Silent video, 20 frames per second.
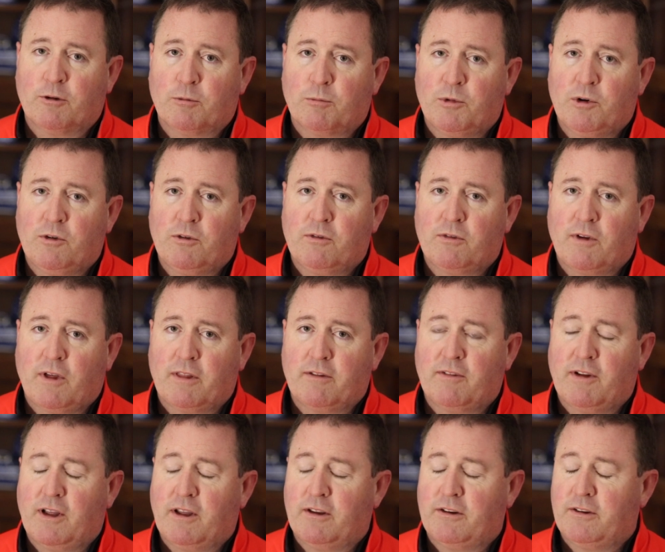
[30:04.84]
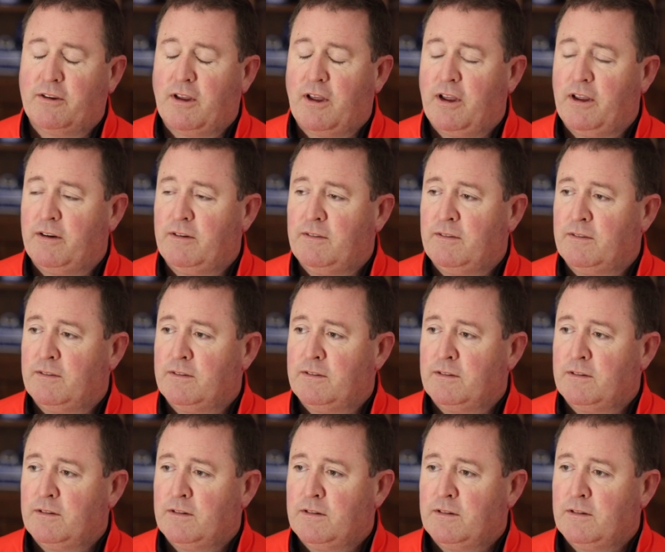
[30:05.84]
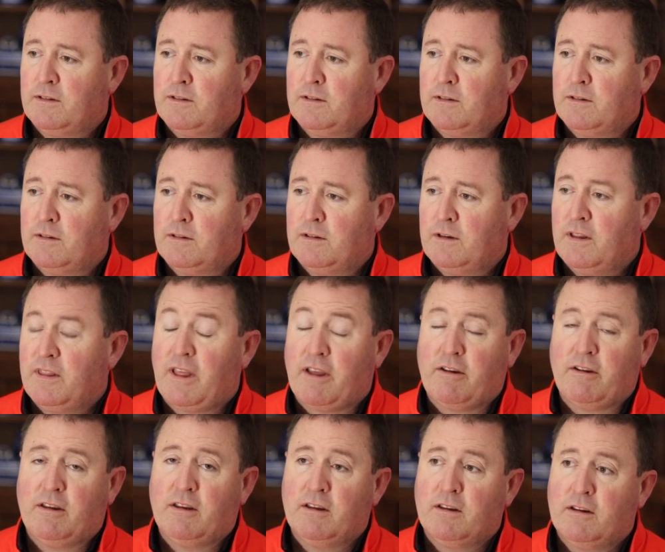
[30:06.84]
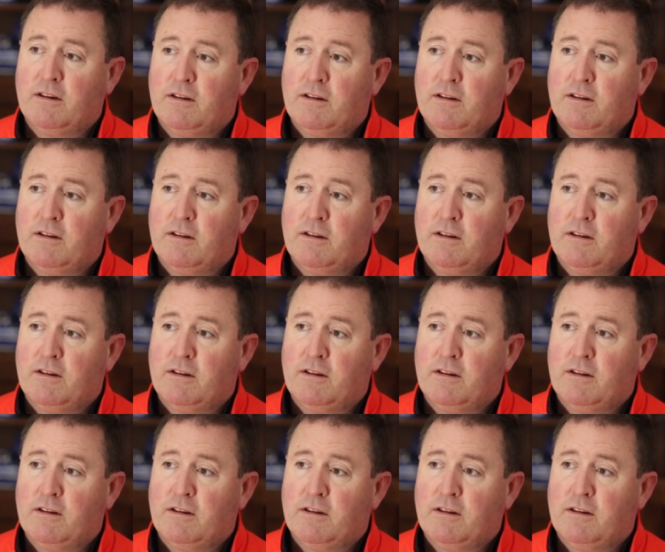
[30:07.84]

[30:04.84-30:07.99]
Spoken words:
removed Father Valentine. They